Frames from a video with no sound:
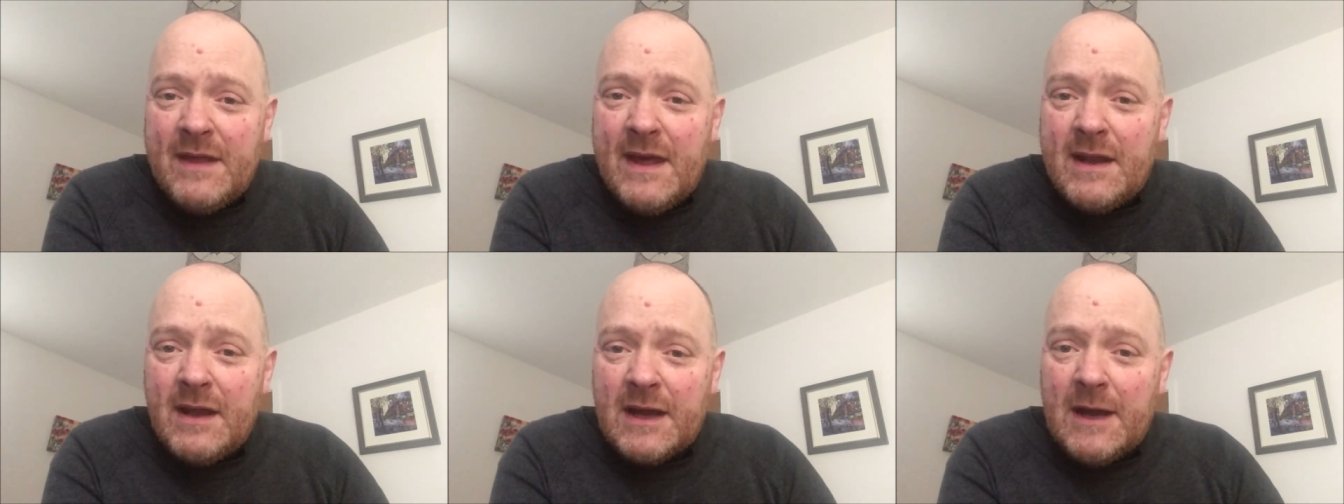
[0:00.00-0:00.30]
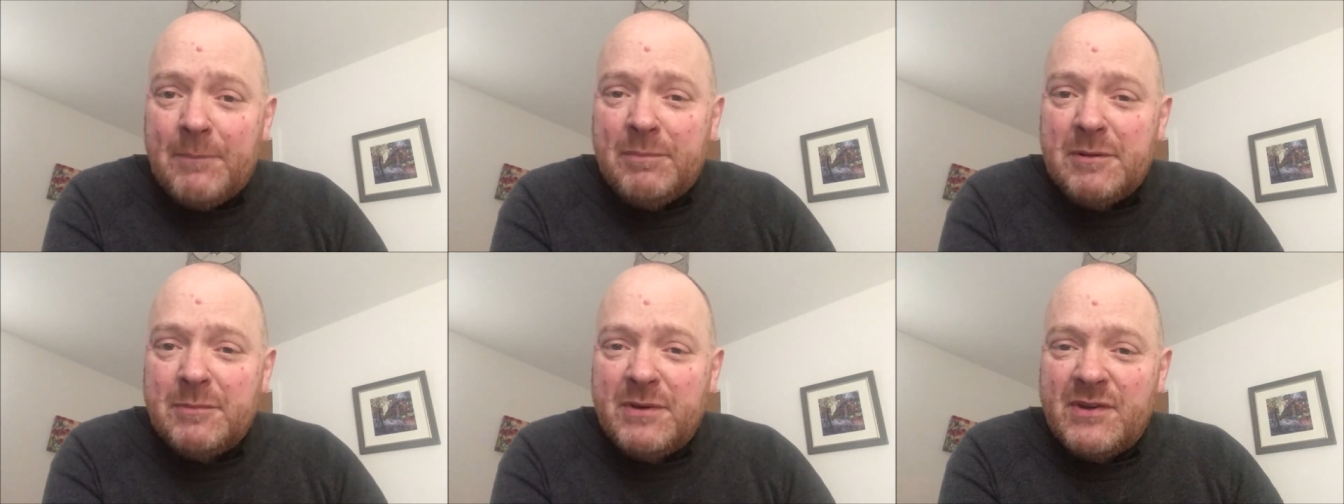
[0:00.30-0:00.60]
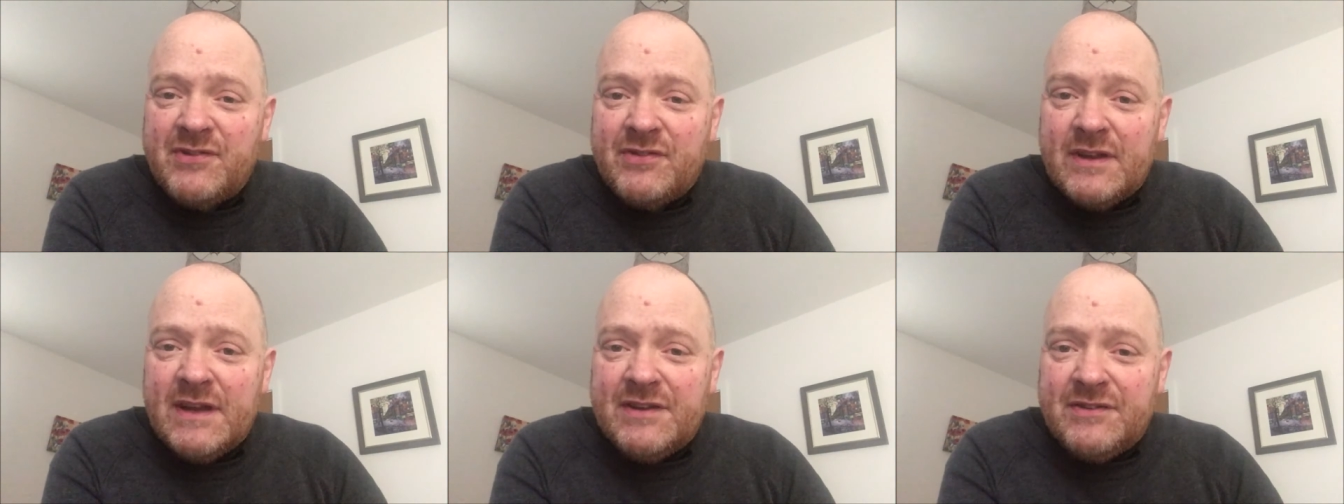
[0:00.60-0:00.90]
a couple of
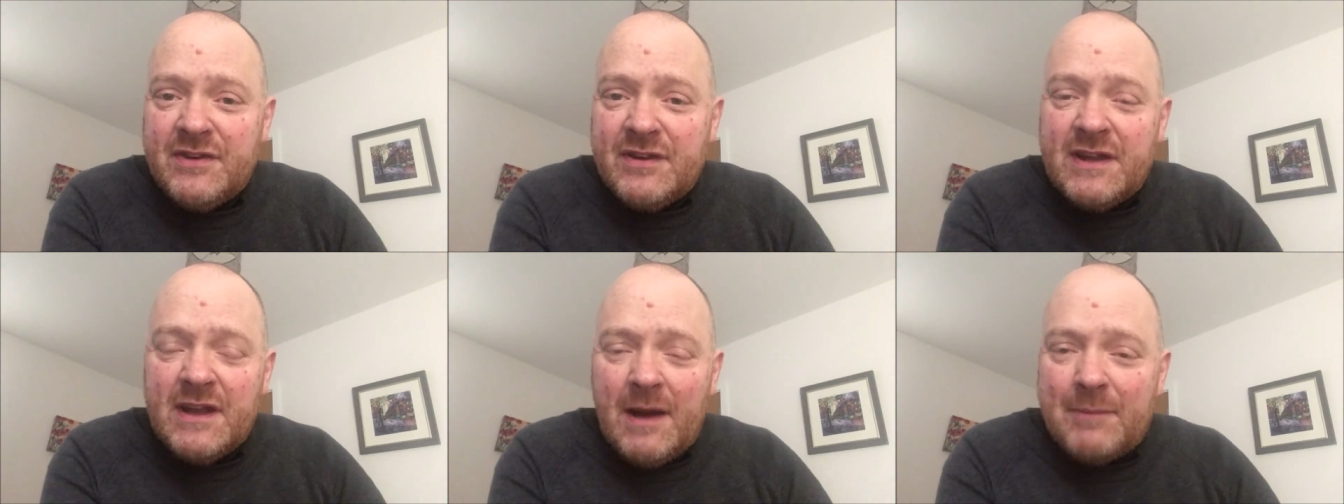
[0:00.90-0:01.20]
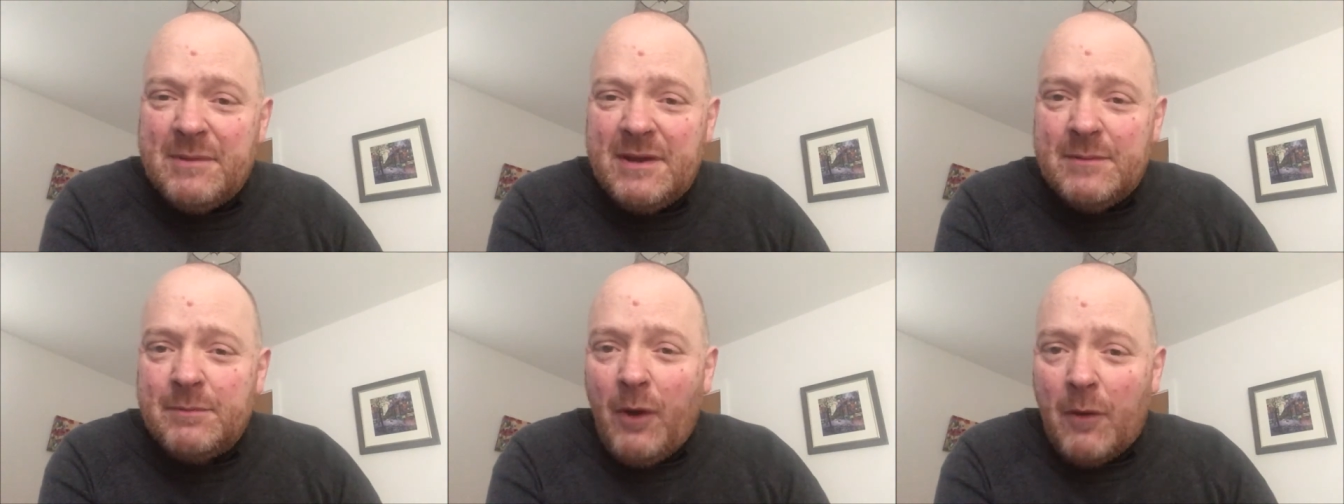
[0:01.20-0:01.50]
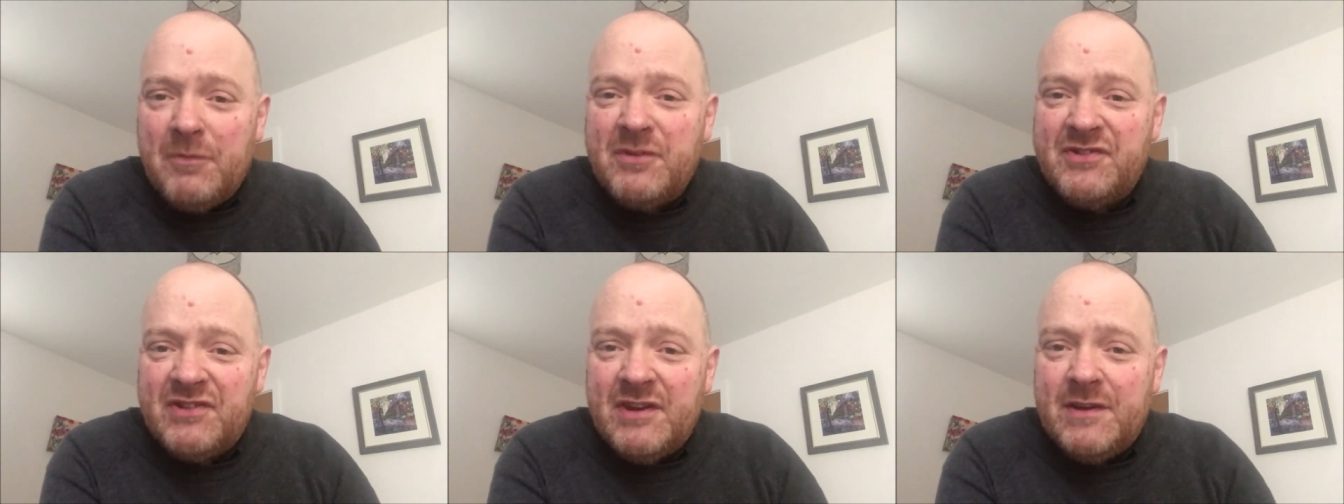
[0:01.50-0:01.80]
weeks later, I mean,
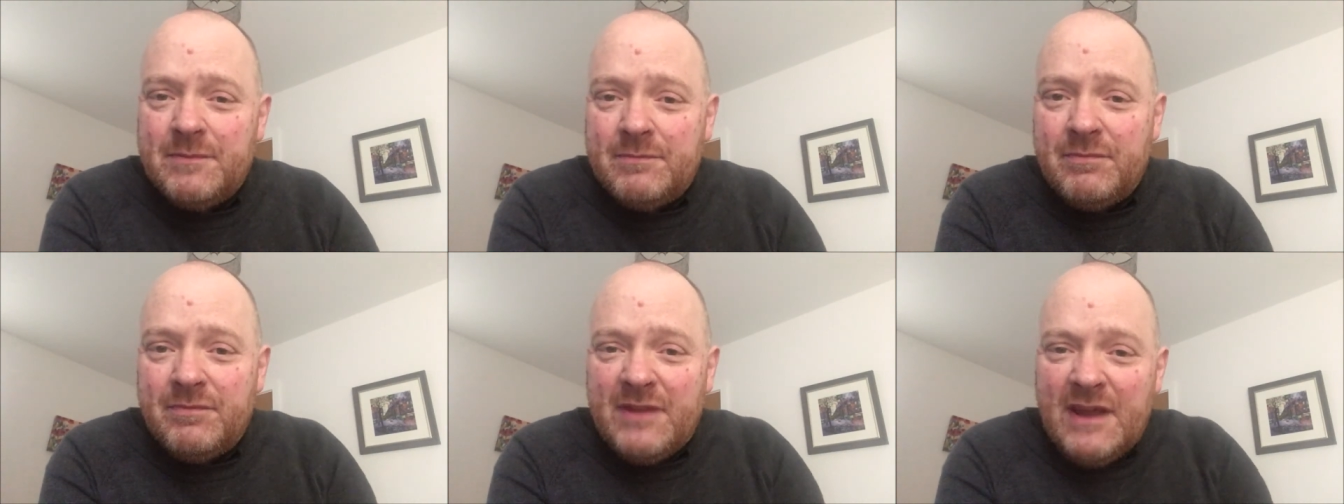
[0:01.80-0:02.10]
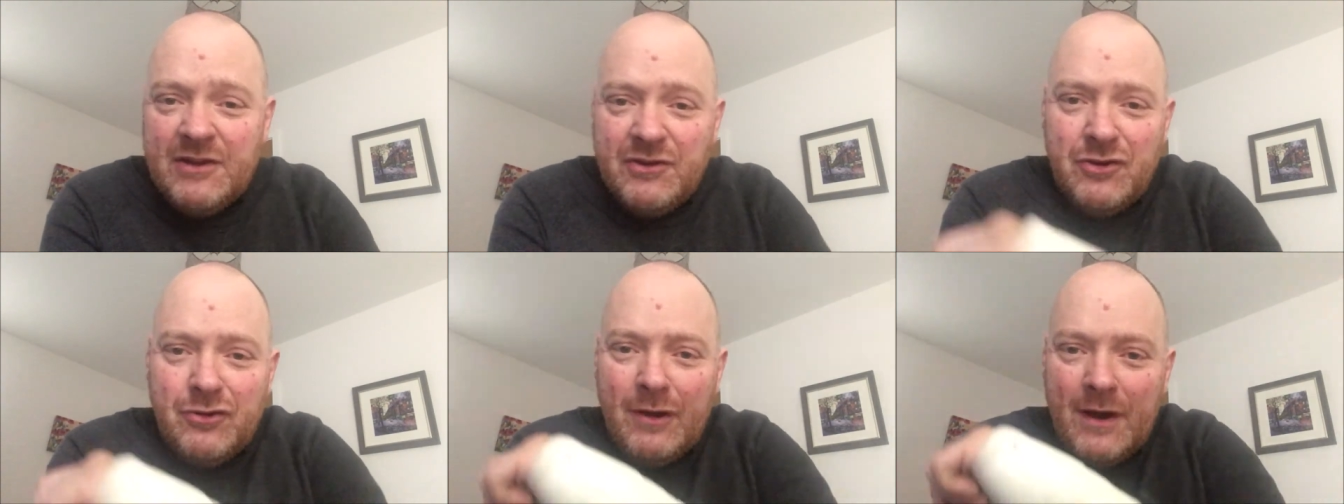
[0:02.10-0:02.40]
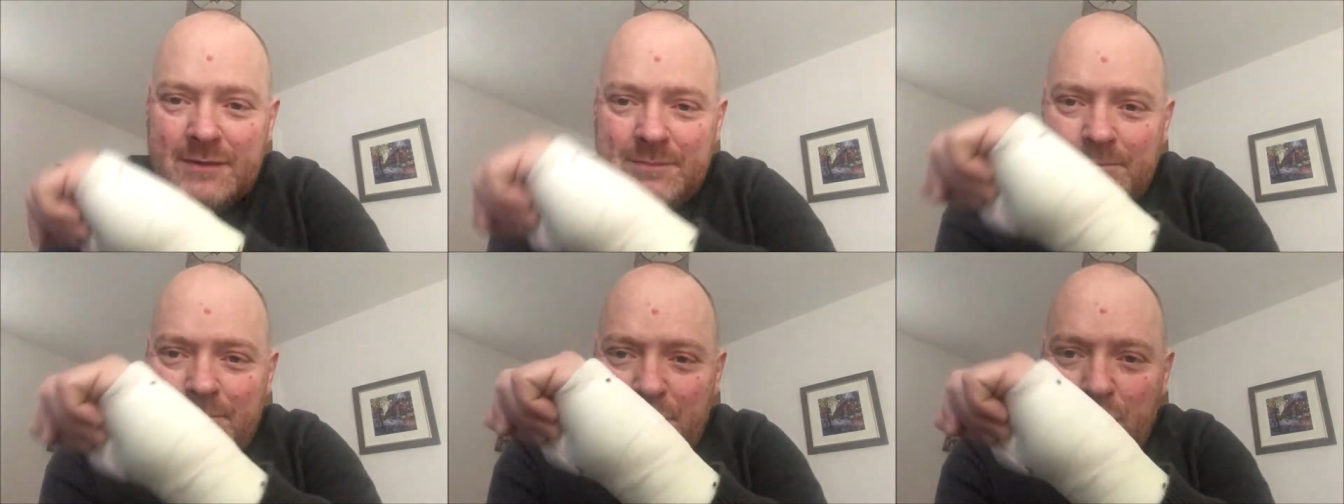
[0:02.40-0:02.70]
obviously they knew
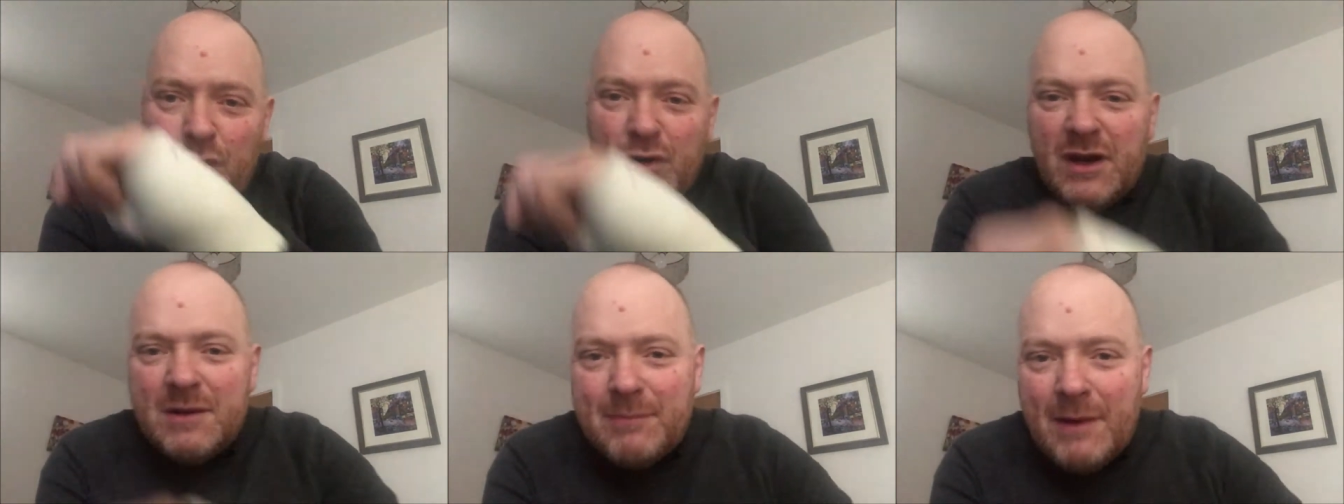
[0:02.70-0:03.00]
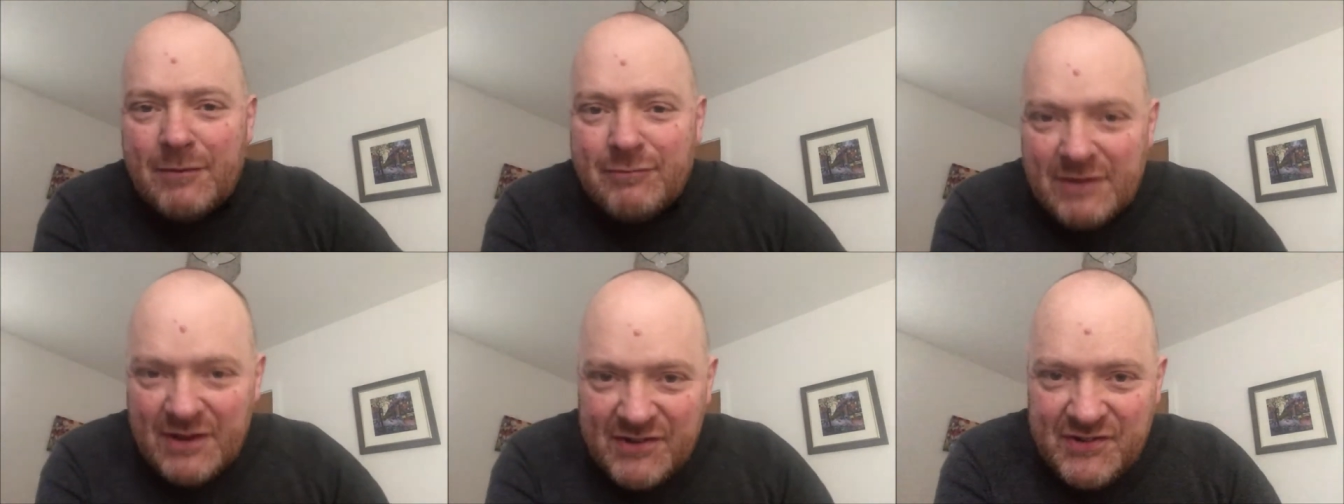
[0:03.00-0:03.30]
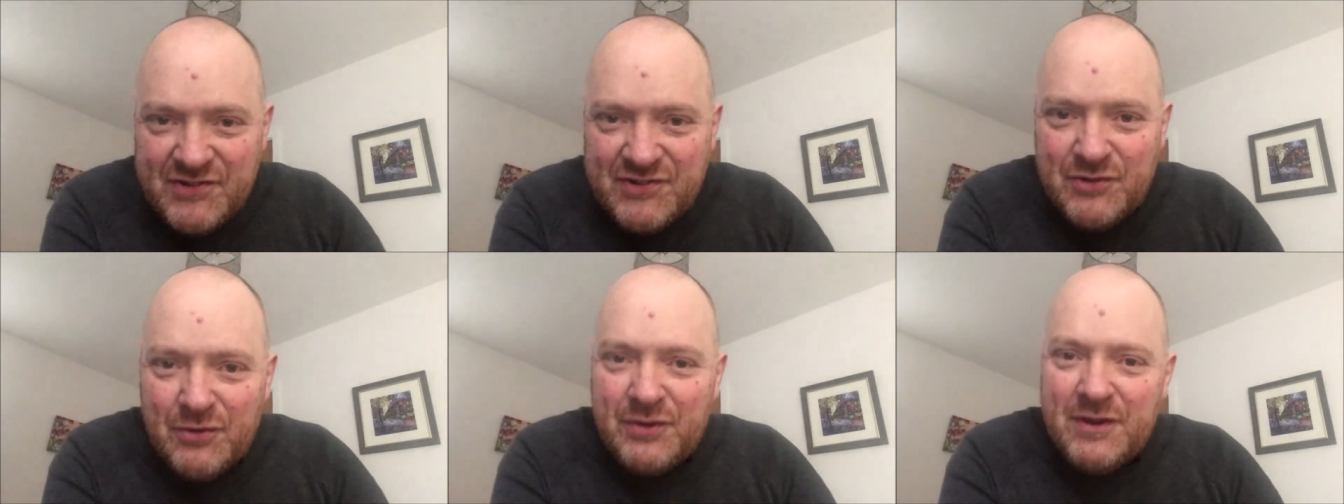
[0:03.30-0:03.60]
I'd broken my
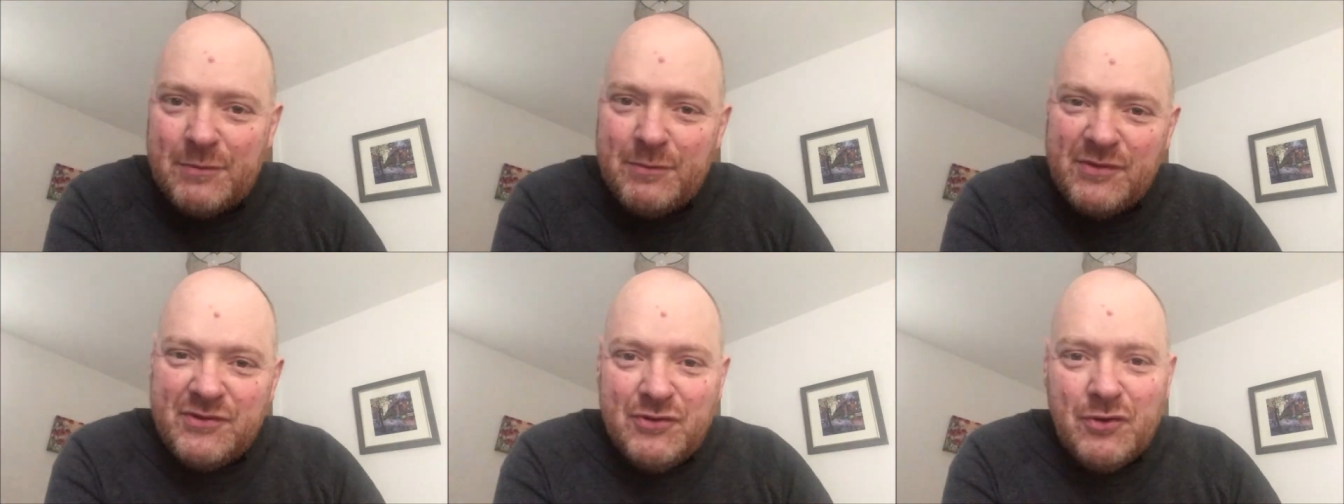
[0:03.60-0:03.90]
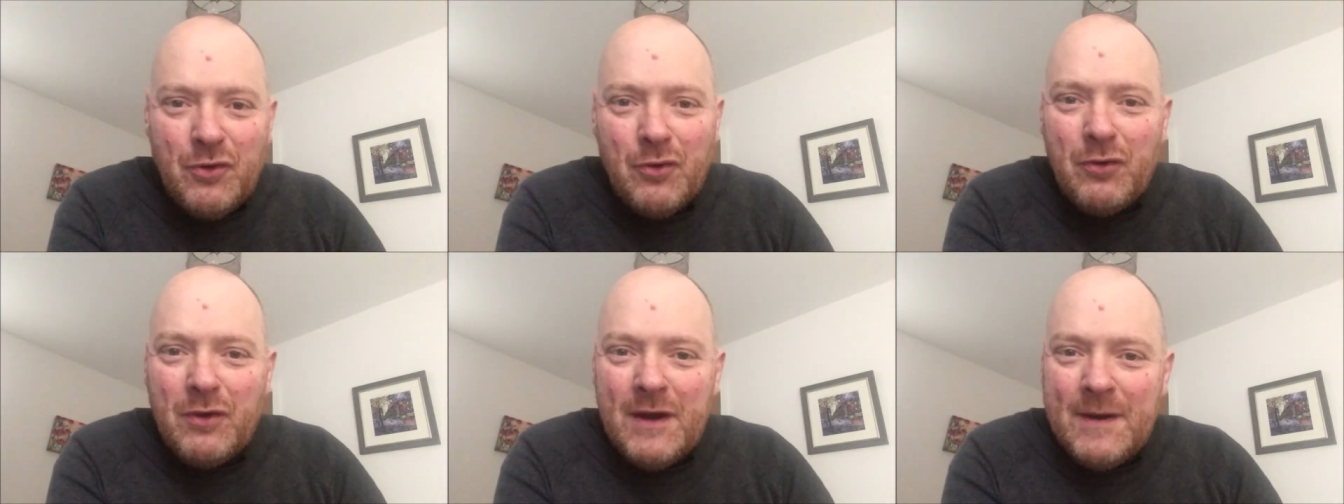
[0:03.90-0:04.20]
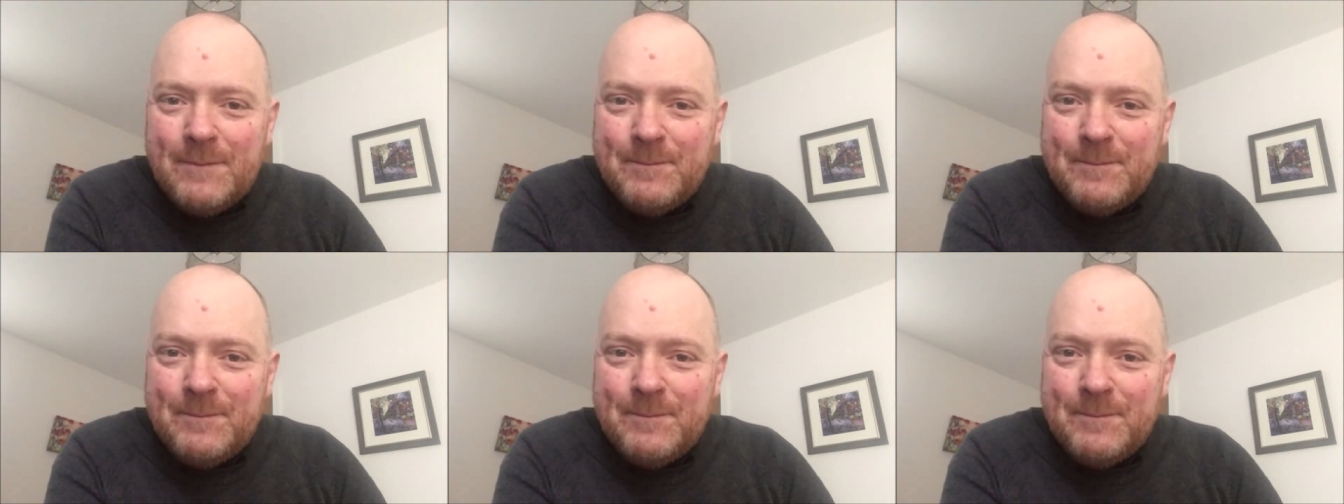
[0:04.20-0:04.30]
wrist, so there was no